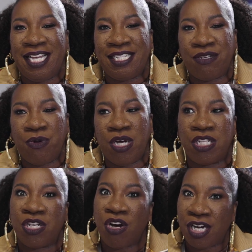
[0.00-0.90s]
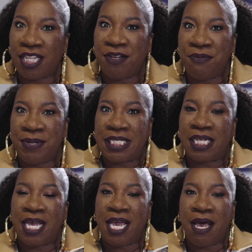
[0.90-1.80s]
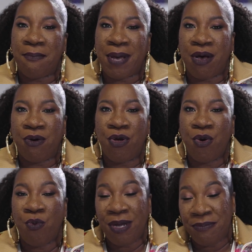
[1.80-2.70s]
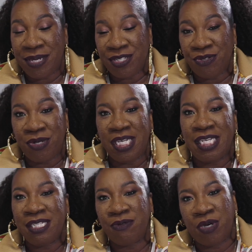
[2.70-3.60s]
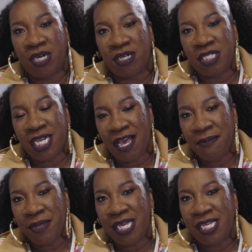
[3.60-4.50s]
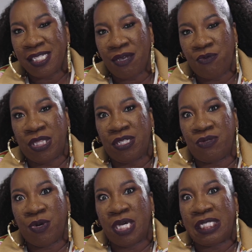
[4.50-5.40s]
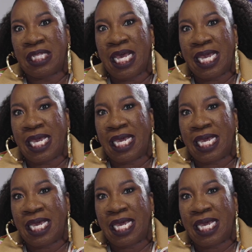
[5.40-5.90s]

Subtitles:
And so we're going to talk a little bit today about what Metoo is, what her job is, and what this work is like.